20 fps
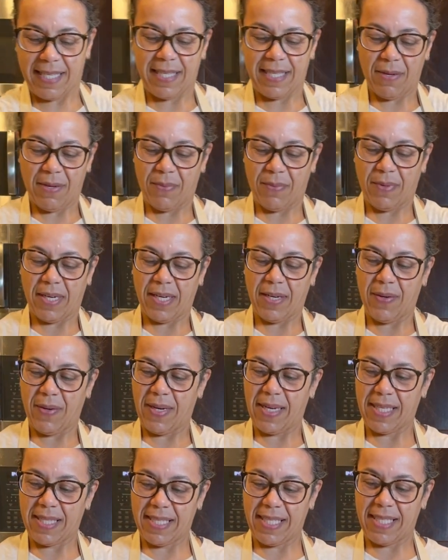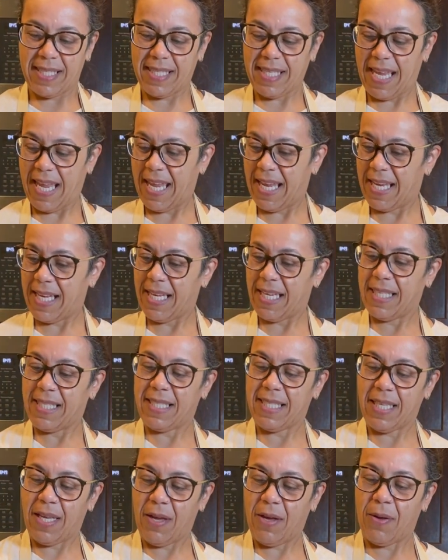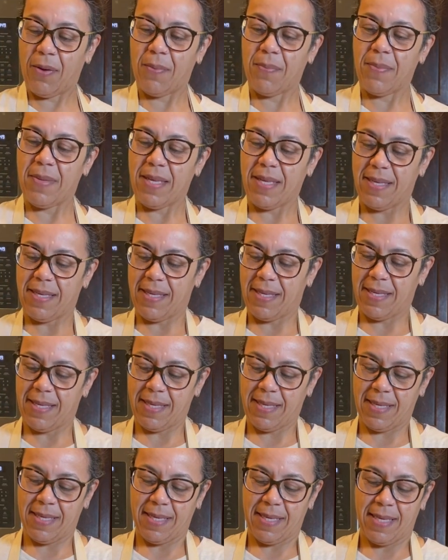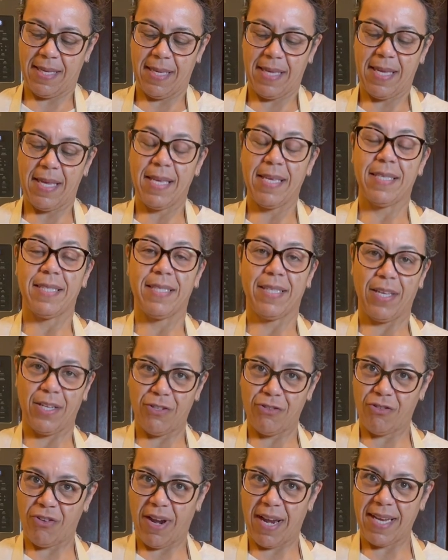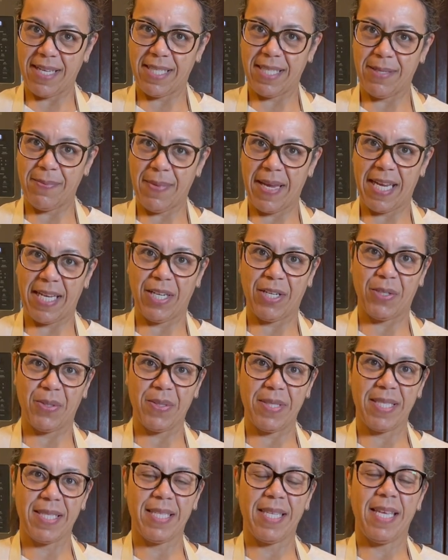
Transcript: then we're going to take some sun-dried tomatoes.